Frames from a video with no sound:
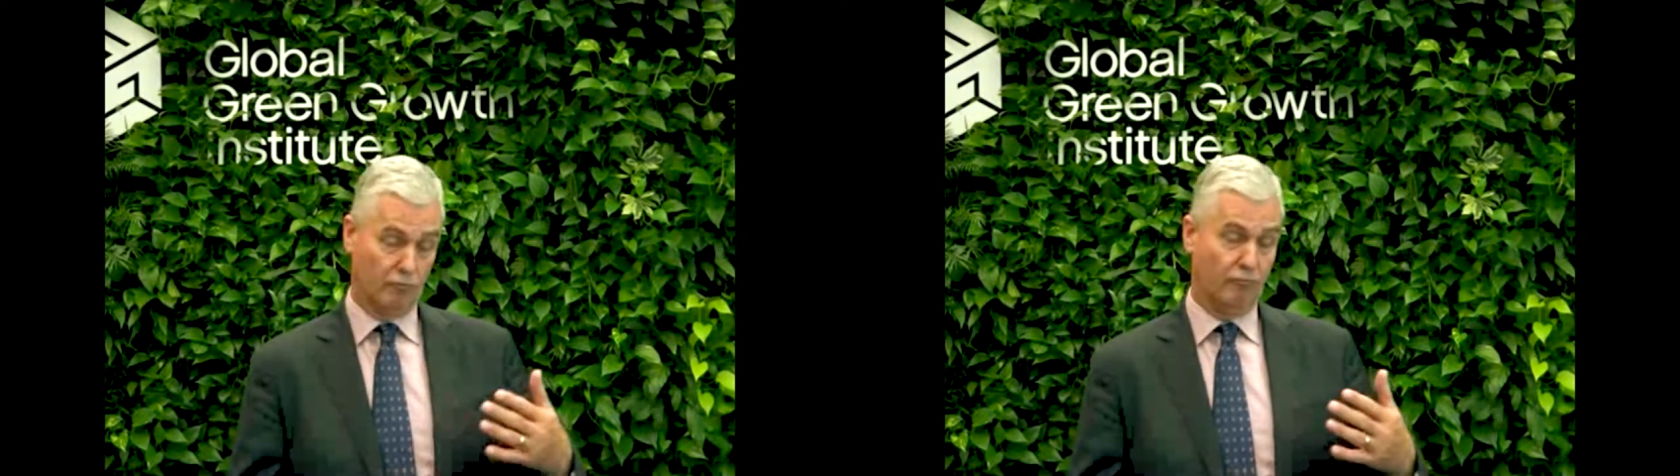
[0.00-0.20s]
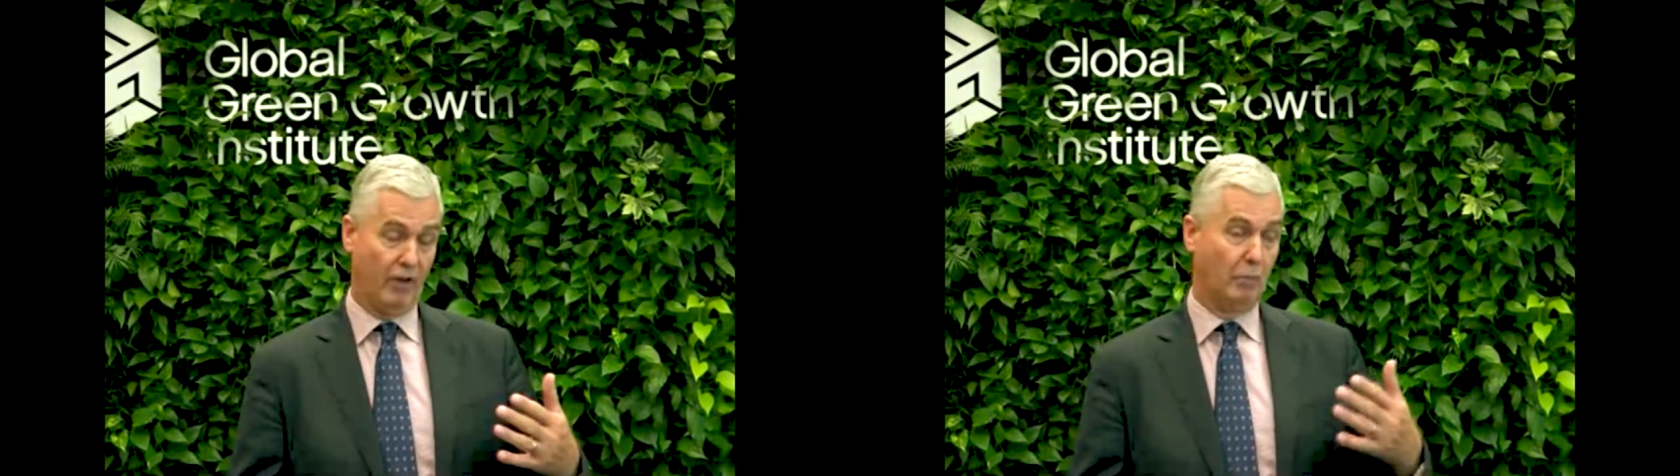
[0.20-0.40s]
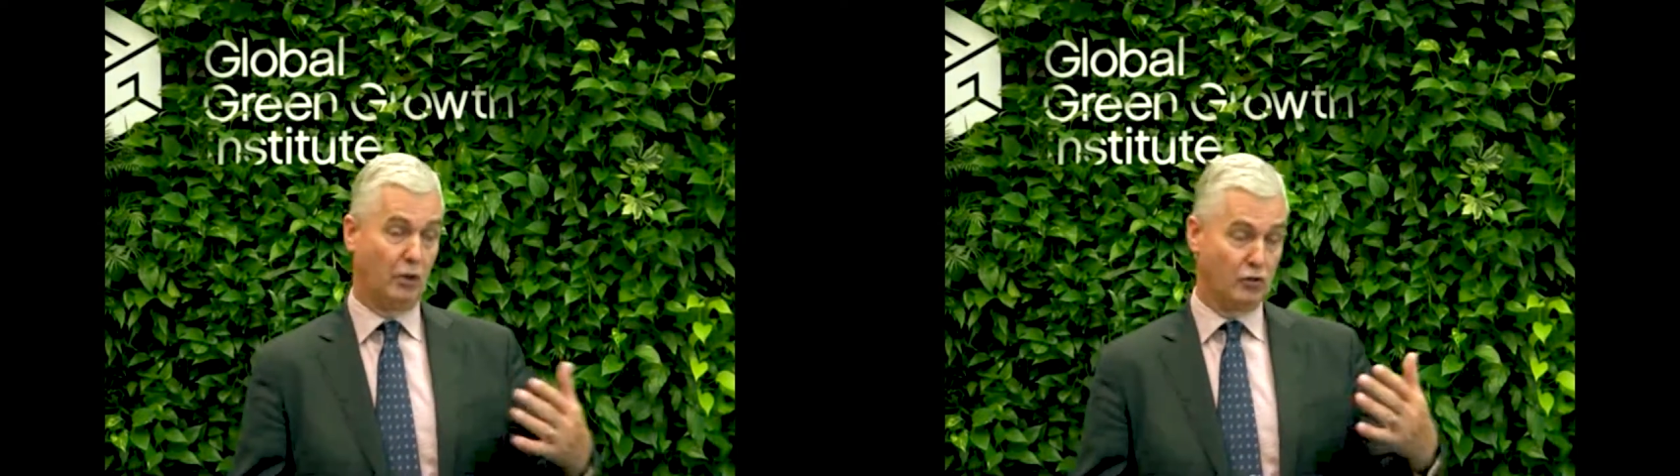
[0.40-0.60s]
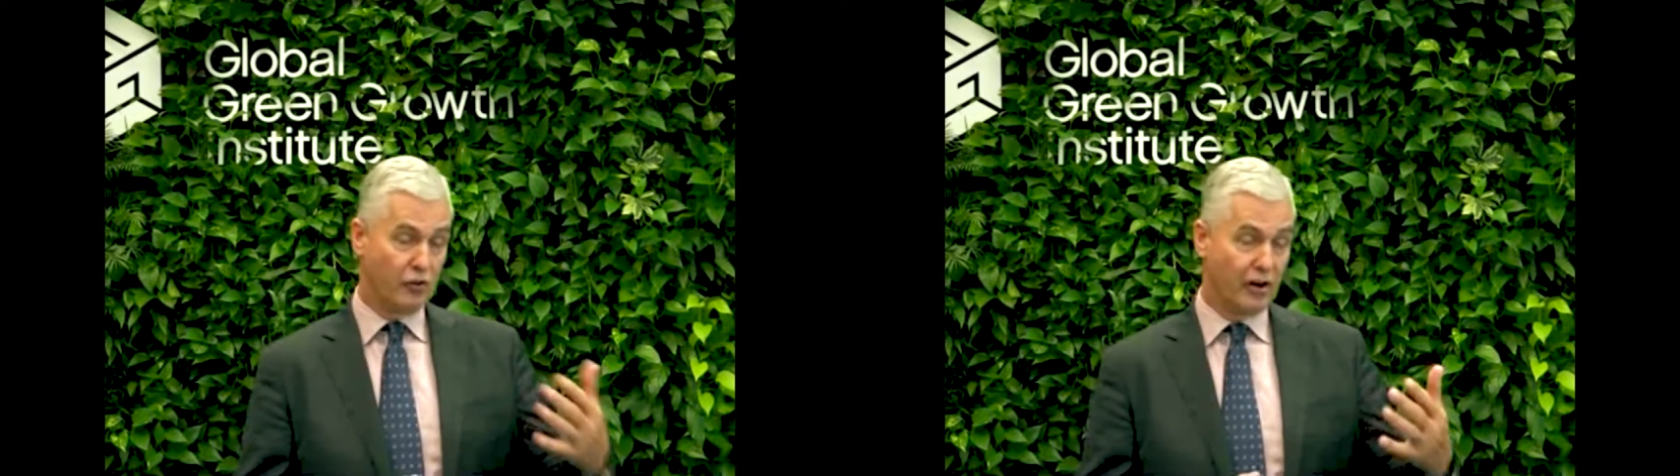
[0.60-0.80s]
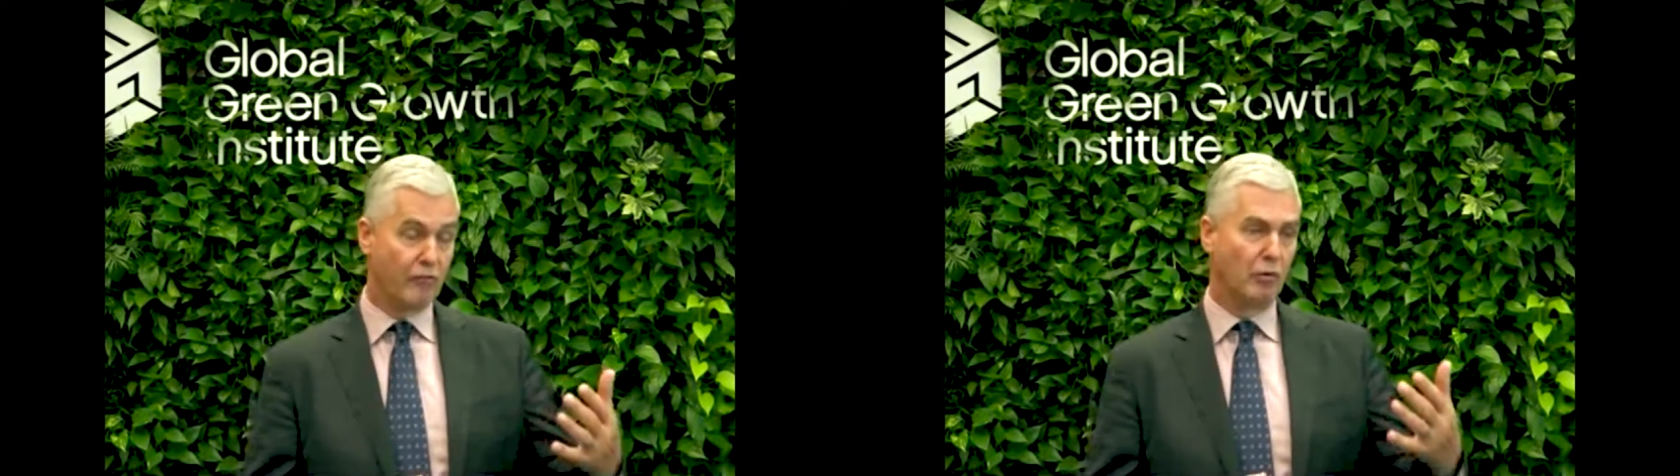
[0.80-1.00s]
very much
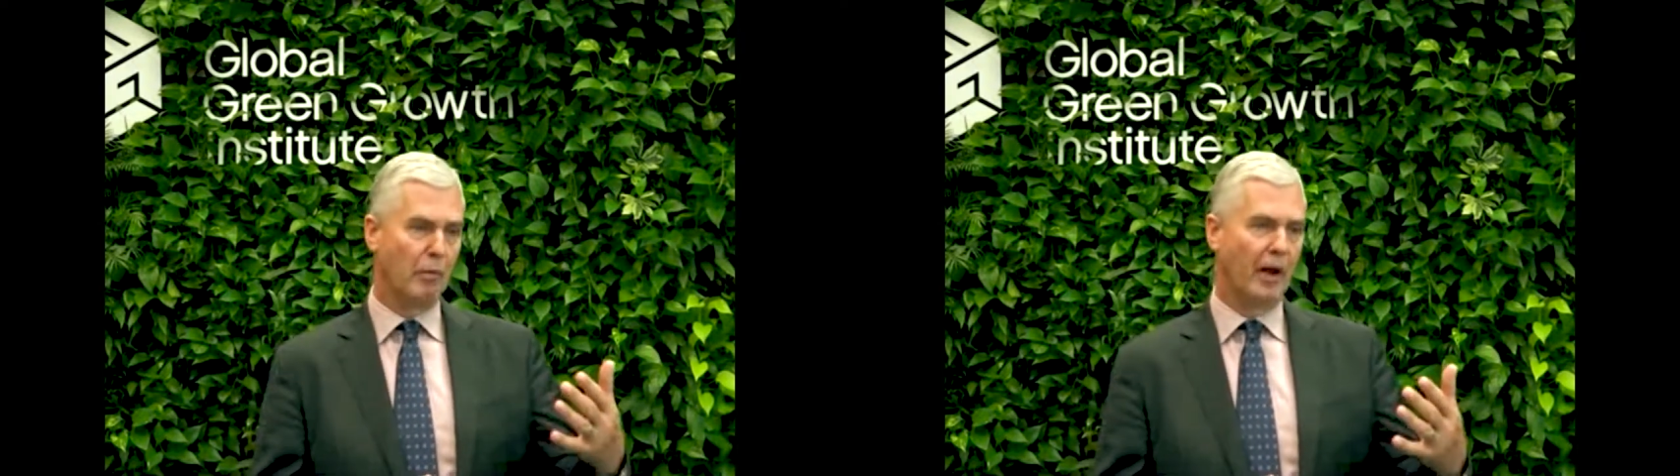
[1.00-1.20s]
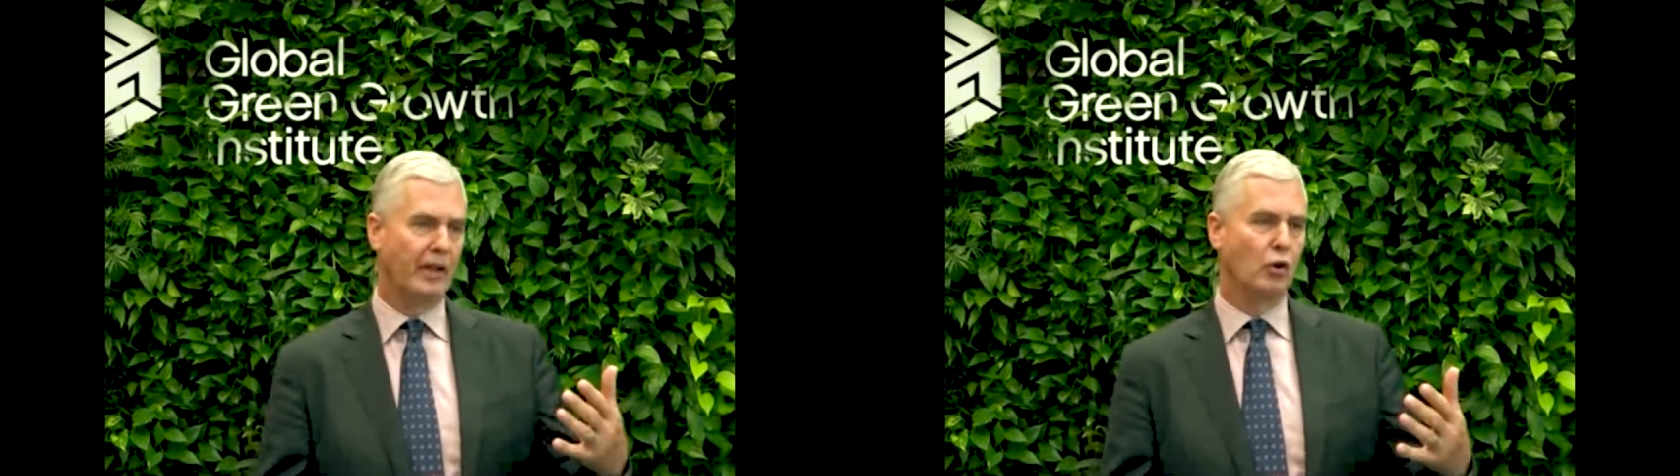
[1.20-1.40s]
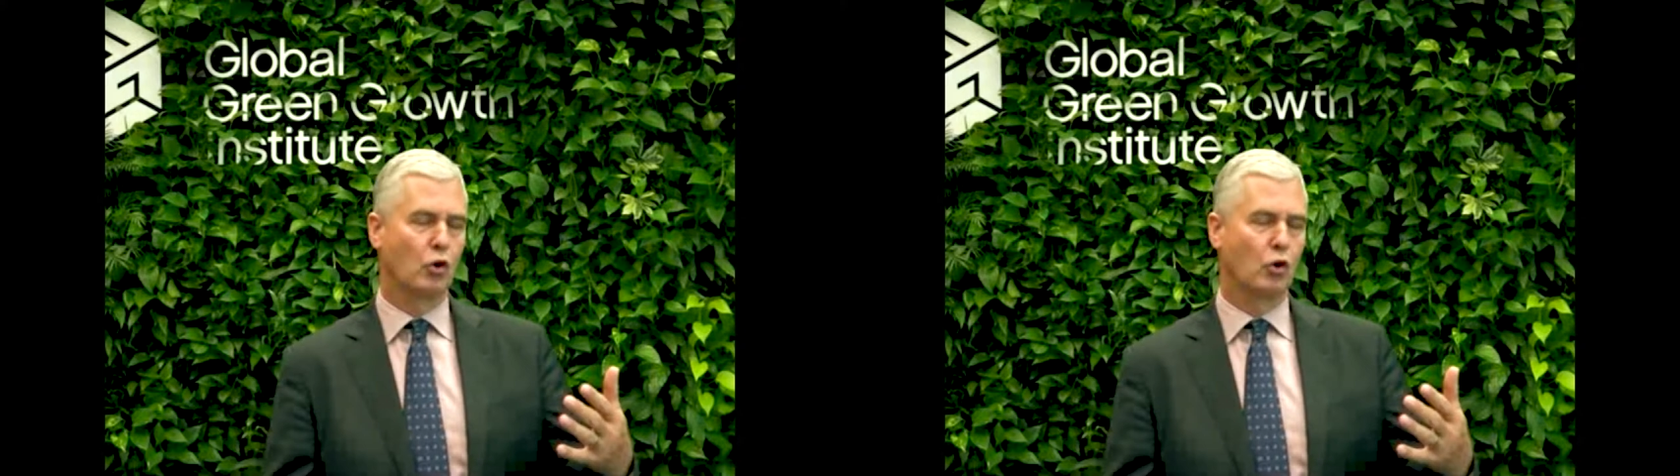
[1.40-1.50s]
driven by the